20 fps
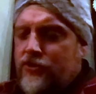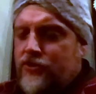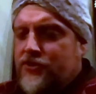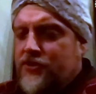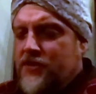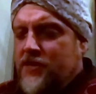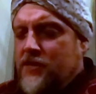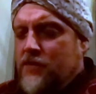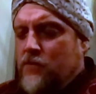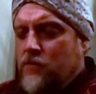
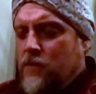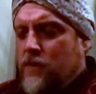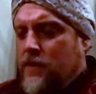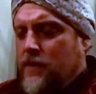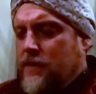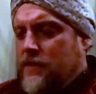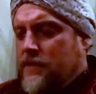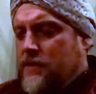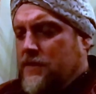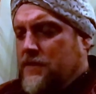She
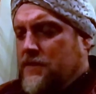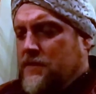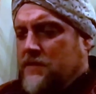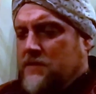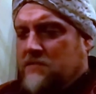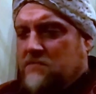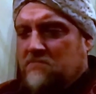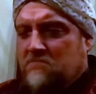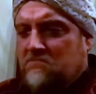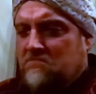
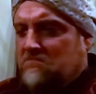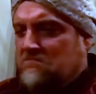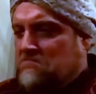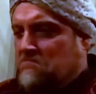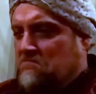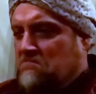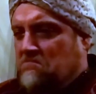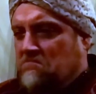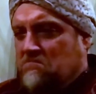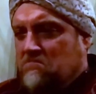was
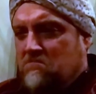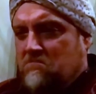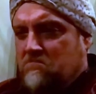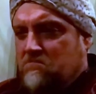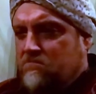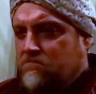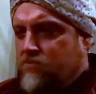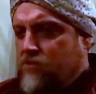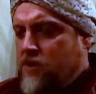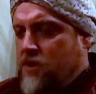
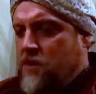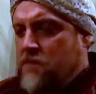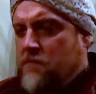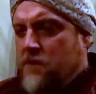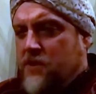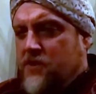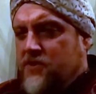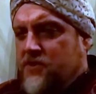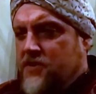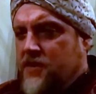pretty
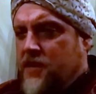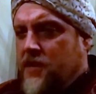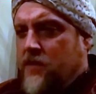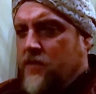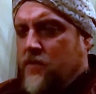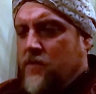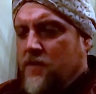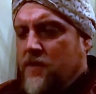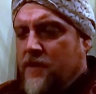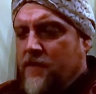much
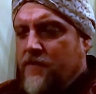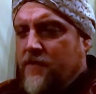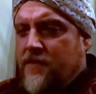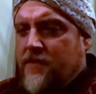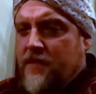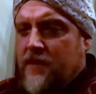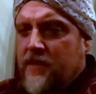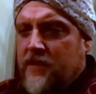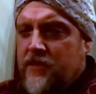done with everything